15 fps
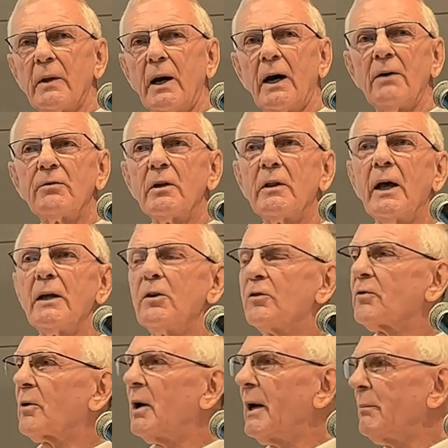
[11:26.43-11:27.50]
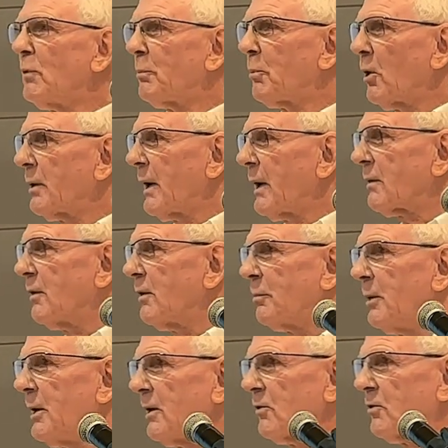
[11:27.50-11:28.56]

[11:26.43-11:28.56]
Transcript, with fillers: after they describe the product that's being